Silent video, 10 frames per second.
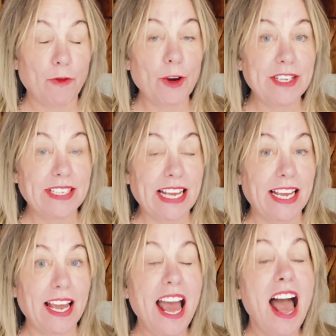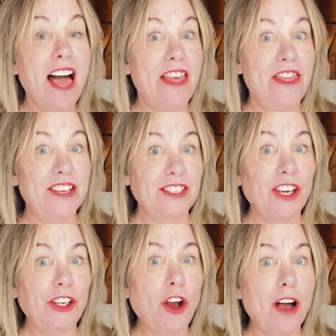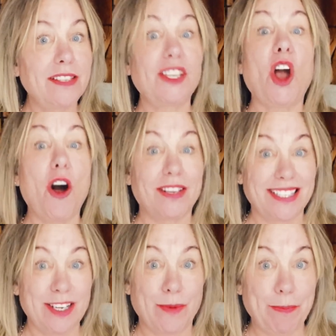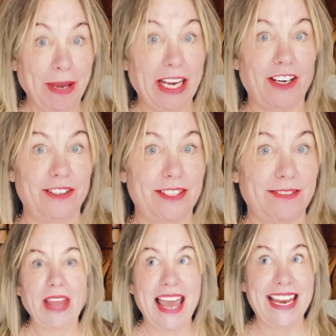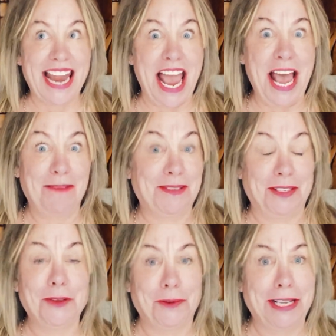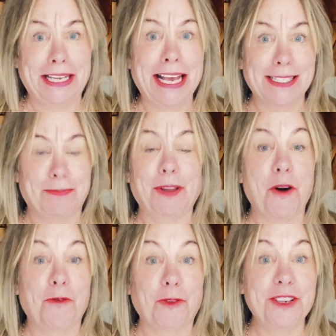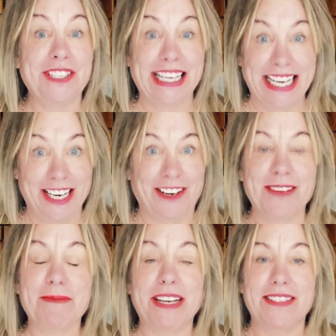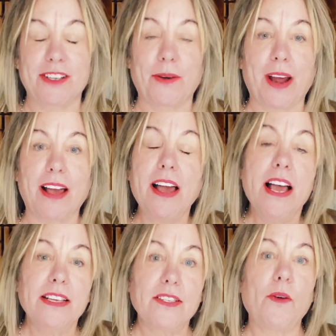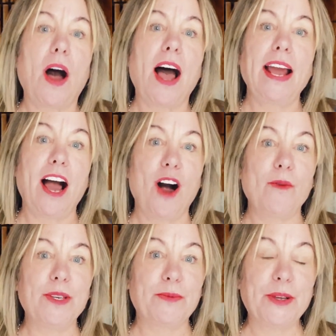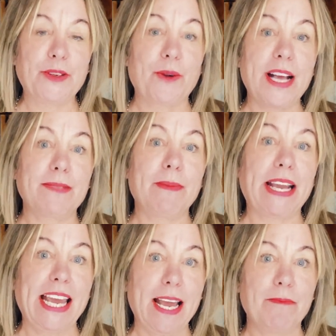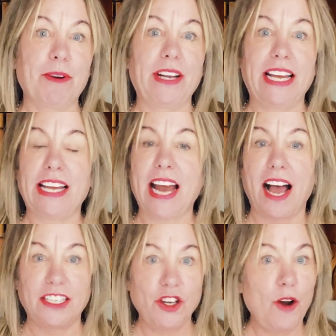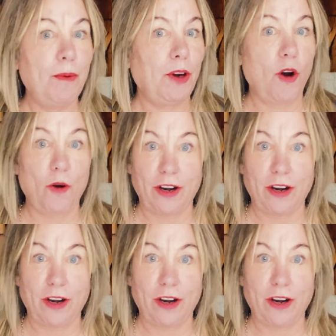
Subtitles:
freezing, this could cause costly repairs. And it absolutely gets below freezing here in Minnesota. So I always winterize my camper in October or